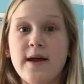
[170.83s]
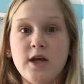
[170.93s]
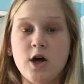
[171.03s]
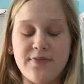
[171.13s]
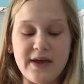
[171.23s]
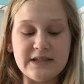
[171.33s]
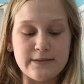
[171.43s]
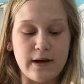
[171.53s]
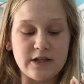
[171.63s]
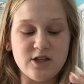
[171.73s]
many good things
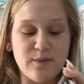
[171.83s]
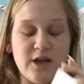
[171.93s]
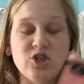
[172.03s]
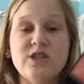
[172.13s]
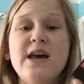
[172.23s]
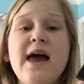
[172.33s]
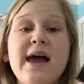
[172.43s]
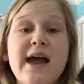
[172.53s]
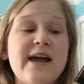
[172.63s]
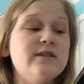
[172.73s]
about these blushes,
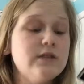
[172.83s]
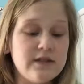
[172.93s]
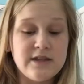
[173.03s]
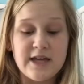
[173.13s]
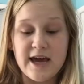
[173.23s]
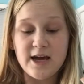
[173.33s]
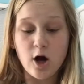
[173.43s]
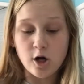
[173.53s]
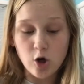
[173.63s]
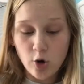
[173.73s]
and they
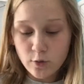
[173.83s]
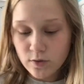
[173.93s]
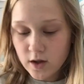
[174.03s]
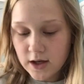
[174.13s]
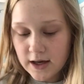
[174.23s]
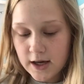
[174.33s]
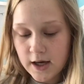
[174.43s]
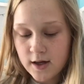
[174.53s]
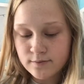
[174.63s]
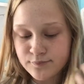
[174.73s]
are
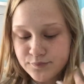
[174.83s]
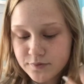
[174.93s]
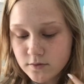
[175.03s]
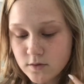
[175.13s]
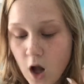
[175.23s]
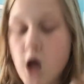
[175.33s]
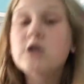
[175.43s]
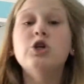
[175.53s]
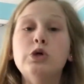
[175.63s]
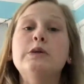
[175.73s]
only
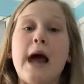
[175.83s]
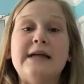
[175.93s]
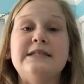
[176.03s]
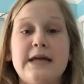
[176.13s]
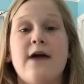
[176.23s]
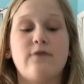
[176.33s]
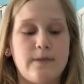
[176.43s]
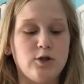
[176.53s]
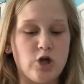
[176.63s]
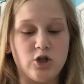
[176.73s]
$2.99 from
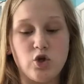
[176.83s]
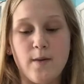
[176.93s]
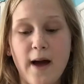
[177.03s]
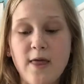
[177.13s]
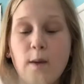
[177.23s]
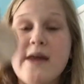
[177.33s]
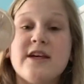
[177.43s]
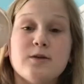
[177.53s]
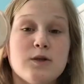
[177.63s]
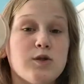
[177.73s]
the drugstore. By the way,
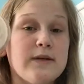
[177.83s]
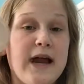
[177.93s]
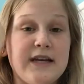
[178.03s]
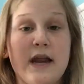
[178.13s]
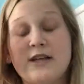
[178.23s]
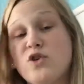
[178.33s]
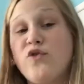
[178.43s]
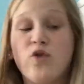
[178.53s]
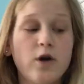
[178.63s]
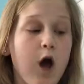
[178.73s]
this was $3.99, so
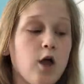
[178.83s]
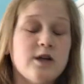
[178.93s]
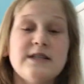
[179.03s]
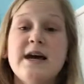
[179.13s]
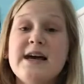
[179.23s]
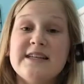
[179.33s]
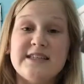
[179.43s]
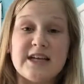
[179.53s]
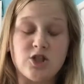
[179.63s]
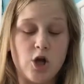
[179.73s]
$4,
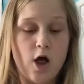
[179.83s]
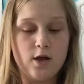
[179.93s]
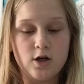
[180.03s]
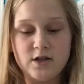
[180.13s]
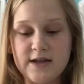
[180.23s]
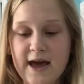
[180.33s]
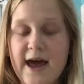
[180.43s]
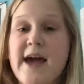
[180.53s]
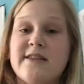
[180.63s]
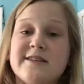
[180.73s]
$6,
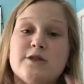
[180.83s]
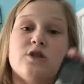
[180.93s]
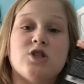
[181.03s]
and this was